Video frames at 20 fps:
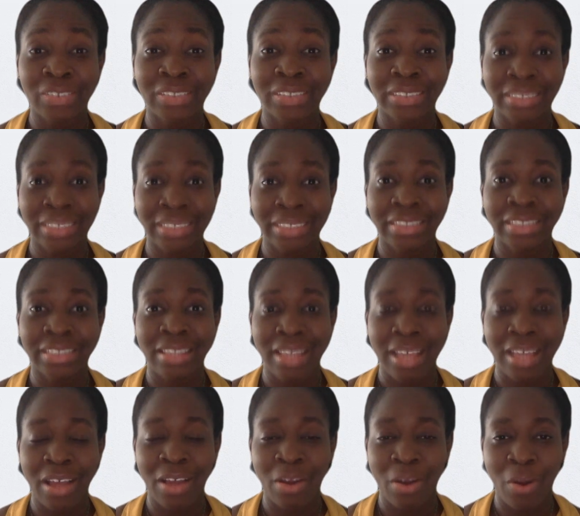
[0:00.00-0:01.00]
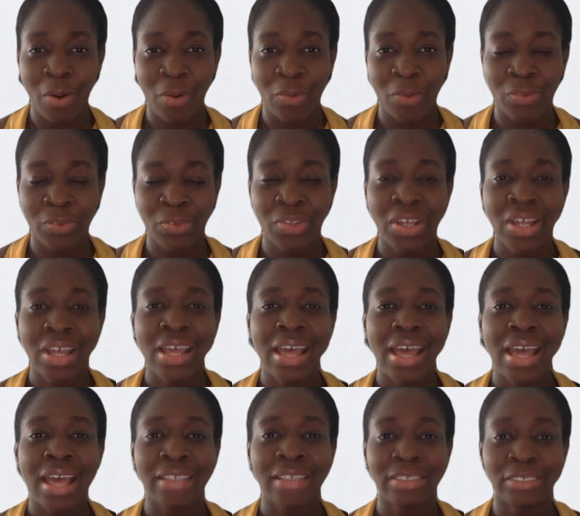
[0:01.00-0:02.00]
is setting that goal.
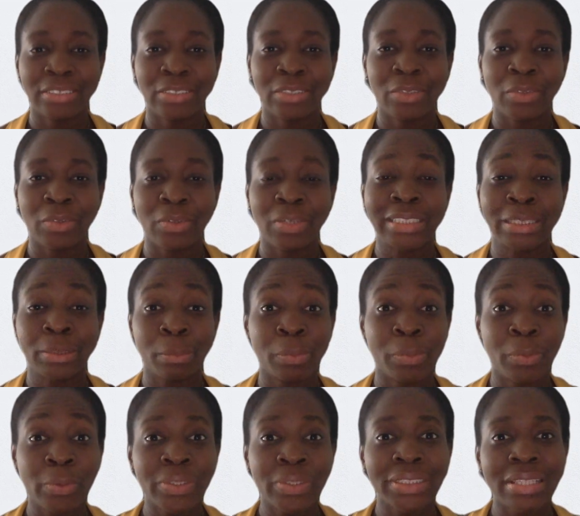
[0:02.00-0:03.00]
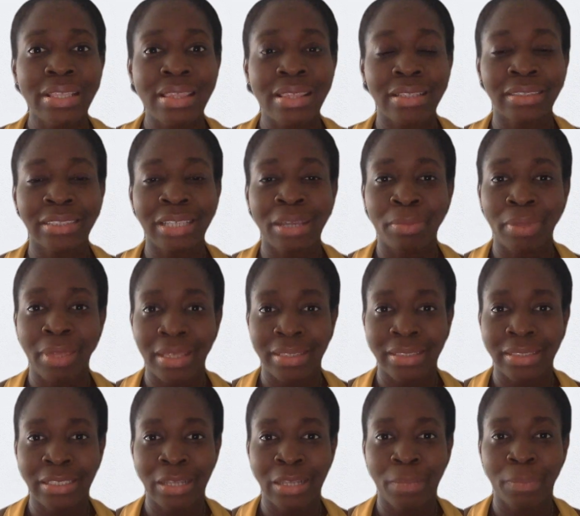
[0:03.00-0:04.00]
And so it's important that I'm
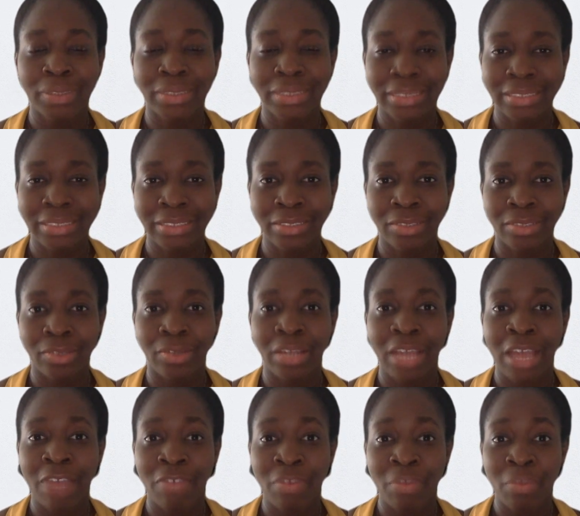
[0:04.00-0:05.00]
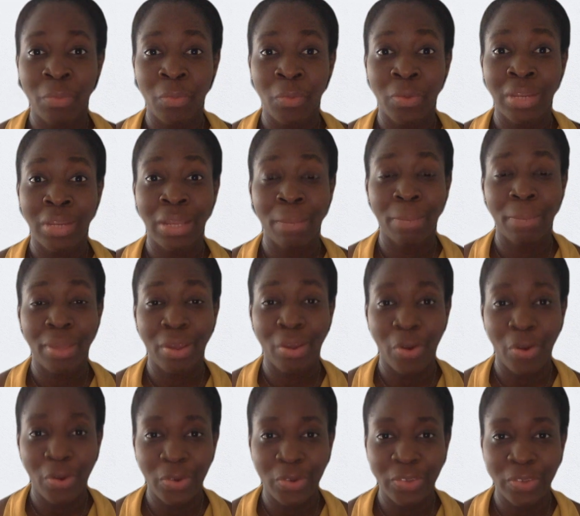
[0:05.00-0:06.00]
getting up at 6 o'clock every morning
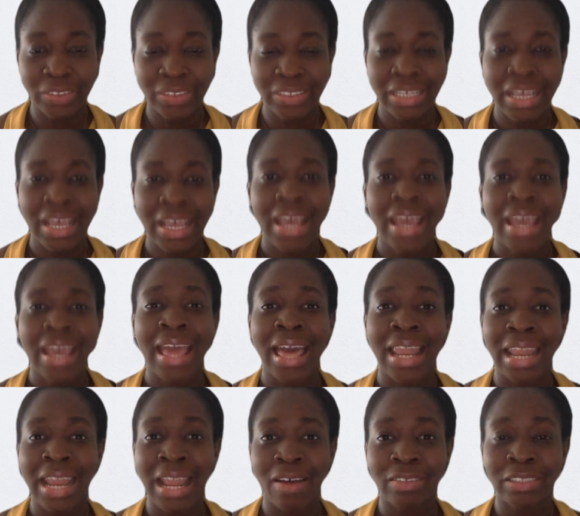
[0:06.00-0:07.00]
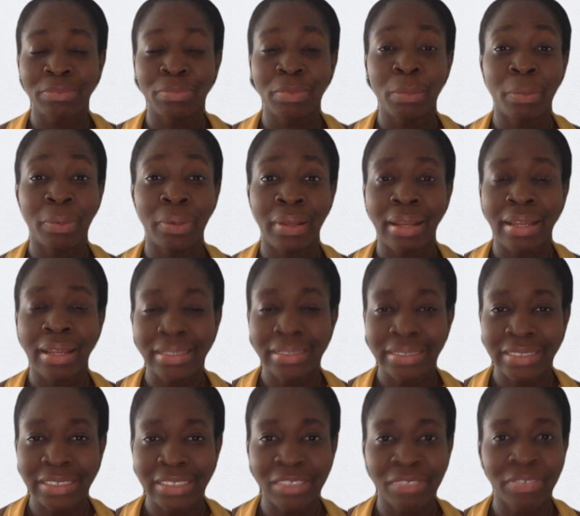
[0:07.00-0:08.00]
because it allows me
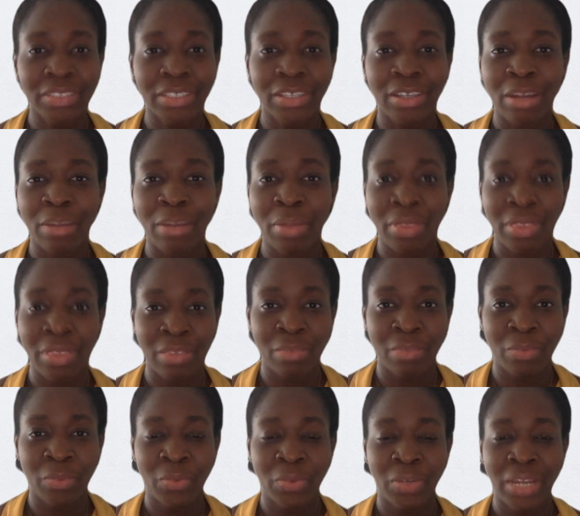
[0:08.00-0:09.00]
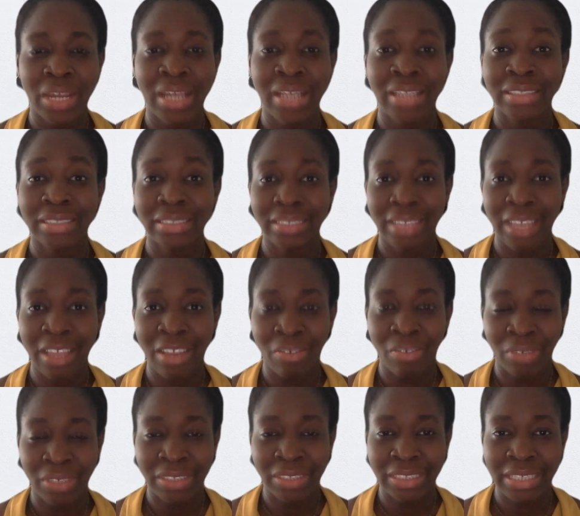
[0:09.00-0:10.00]
plenty of time in the morning to get
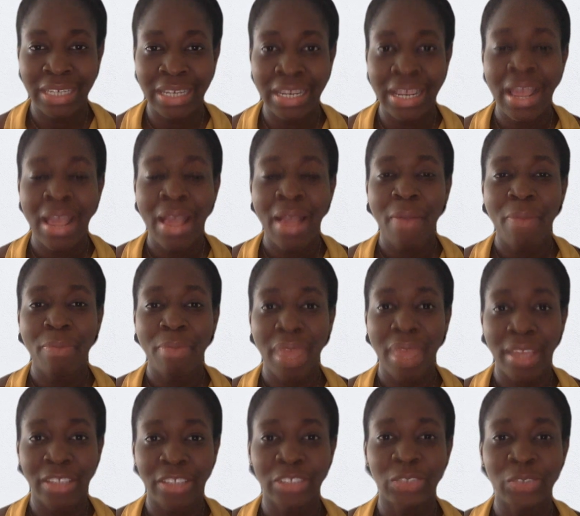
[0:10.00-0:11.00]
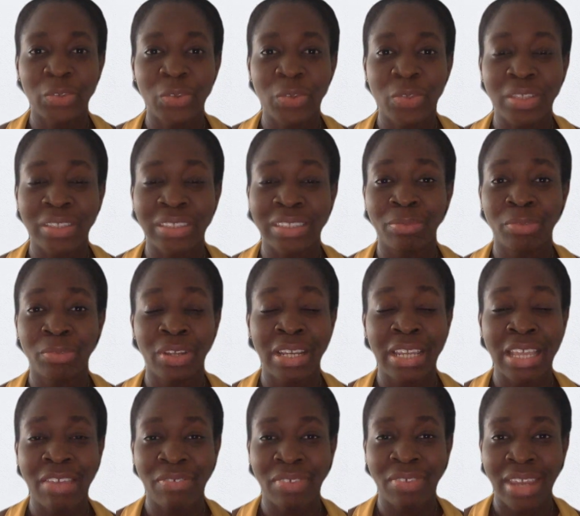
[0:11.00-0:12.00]
ready, make sure that I'm not
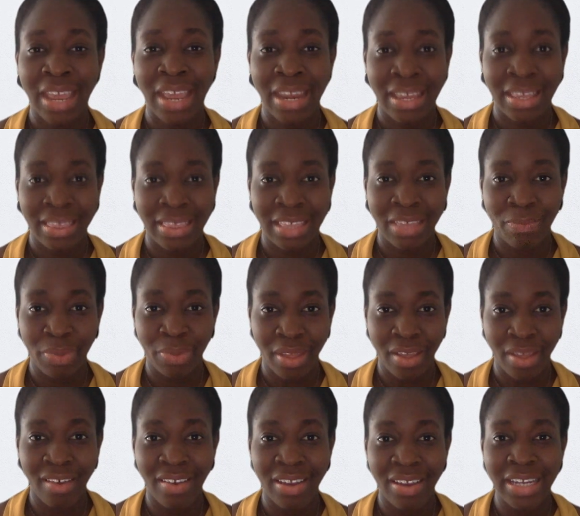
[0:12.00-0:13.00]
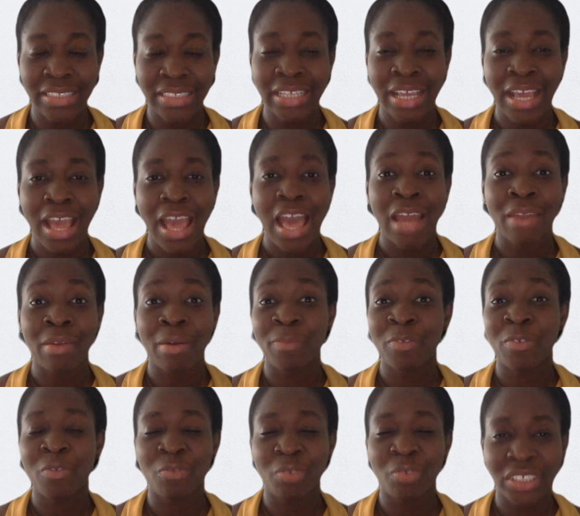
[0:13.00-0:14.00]
leaving anything behind, and I'm
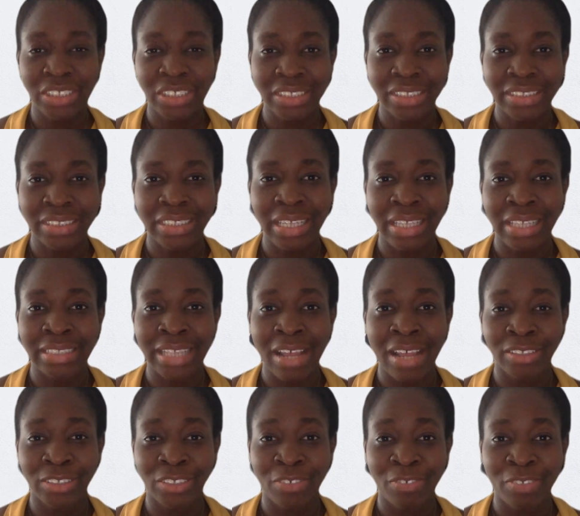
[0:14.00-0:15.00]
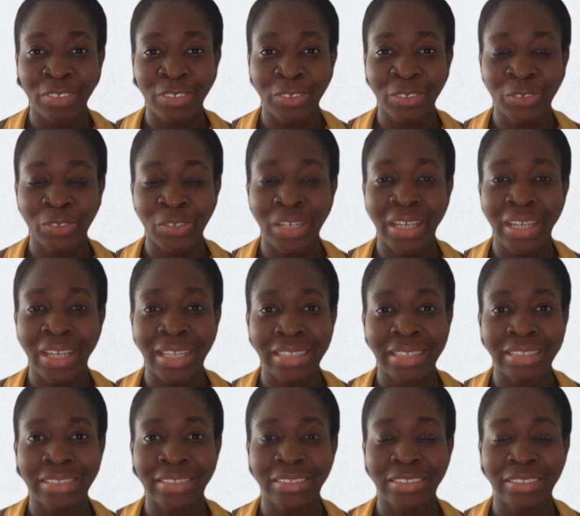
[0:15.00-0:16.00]
not rushing to get out of the door and
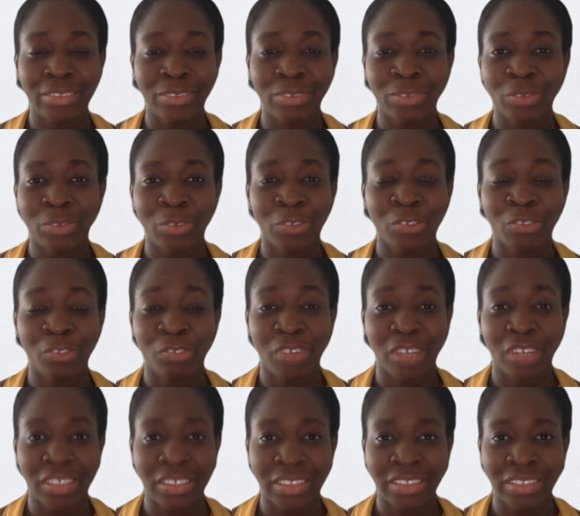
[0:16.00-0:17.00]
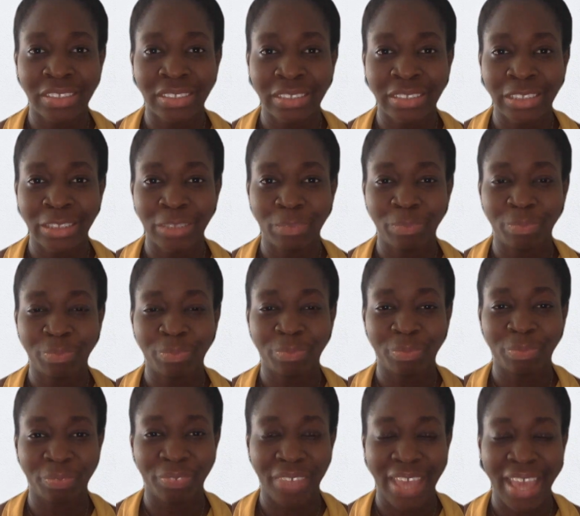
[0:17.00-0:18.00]
get into school all flustered.
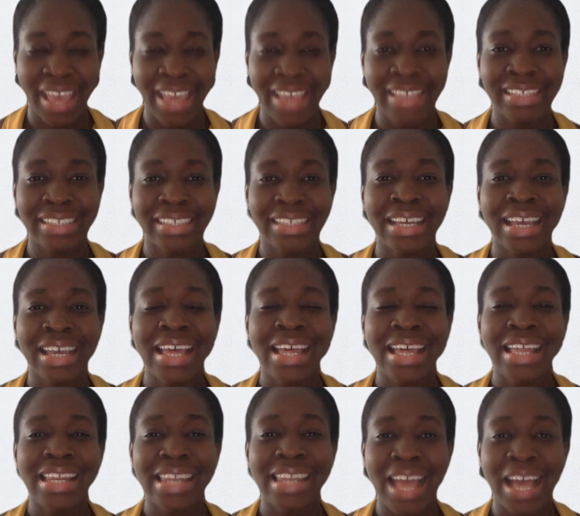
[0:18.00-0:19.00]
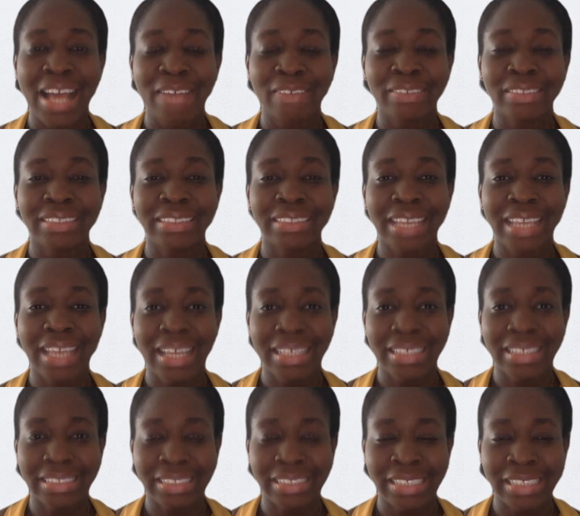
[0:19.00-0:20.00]
Okay. Now,
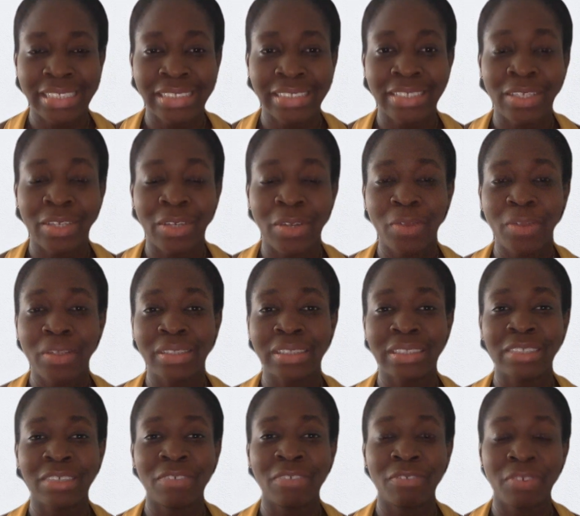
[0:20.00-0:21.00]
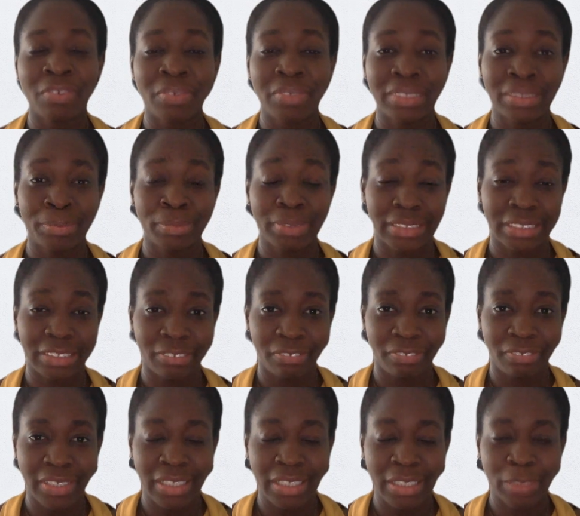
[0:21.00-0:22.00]
secondly, so the goal is not very
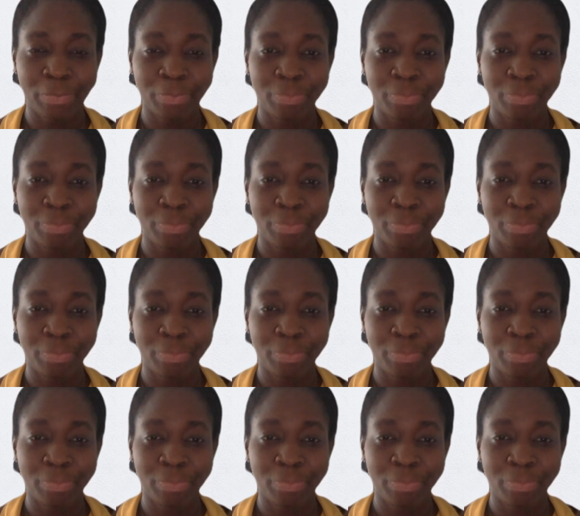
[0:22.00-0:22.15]
specific.